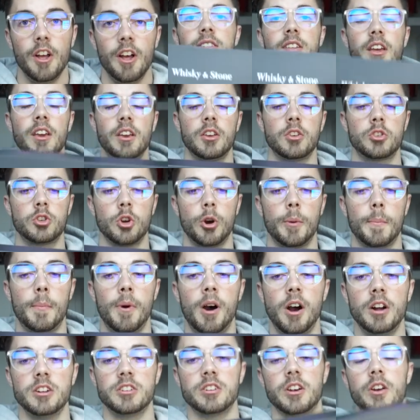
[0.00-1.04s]
Thank you so
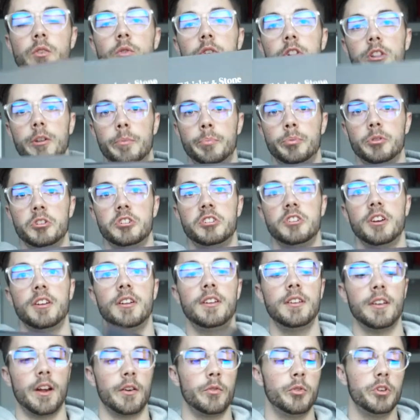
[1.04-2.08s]
much. I really appreciate
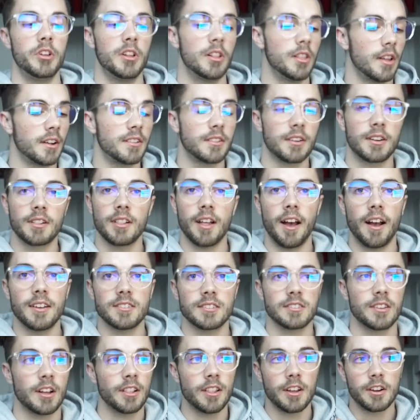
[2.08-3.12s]
it. I really like the
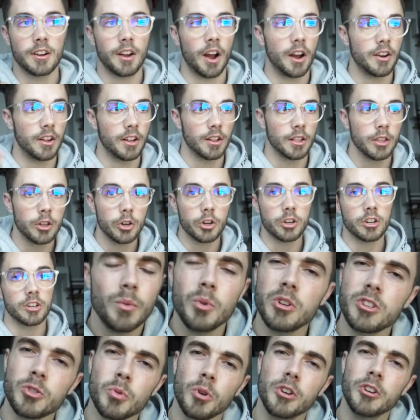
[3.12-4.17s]
glasses. I like how they look.
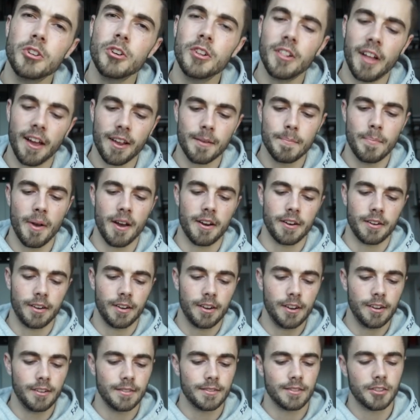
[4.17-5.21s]
Which one do you like better,
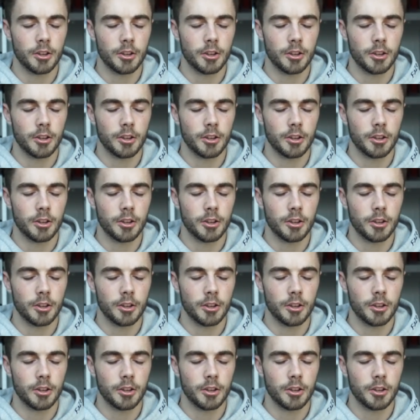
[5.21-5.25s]
huh?